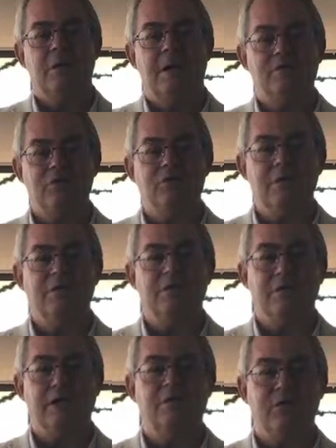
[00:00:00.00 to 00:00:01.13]
Ever since
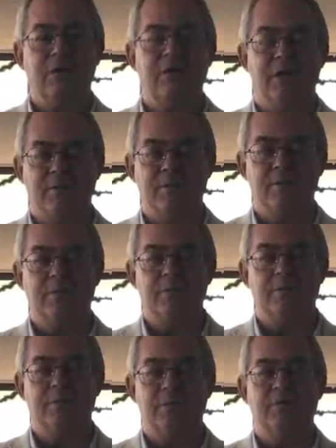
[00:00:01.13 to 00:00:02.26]
then, I've done nothing
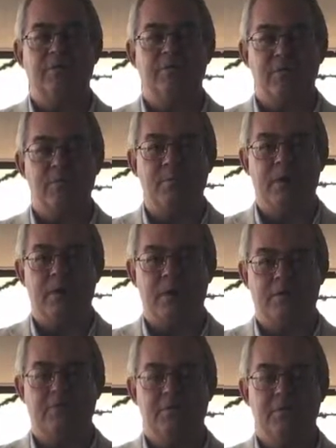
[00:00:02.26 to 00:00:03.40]
but devote my
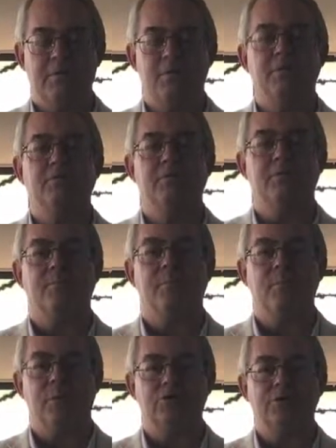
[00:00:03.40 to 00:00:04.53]
life to the
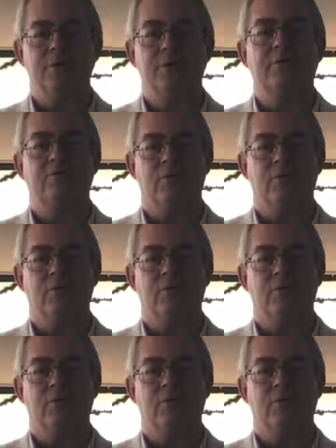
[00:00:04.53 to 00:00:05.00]
promotion of